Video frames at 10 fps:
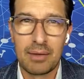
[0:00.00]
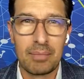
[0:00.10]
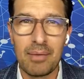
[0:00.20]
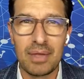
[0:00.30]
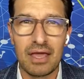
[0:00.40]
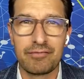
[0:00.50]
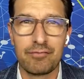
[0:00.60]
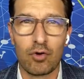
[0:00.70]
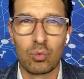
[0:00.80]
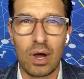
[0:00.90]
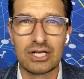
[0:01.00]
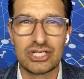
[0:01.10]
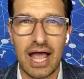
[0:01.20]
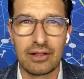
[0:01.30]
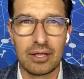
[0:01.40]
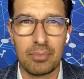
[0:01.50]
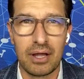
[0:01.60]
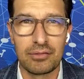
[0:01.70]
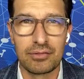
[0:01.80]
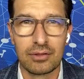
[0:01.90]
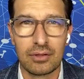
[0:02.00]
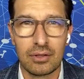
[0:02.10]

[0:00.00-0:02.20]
can maybe afford one child a month.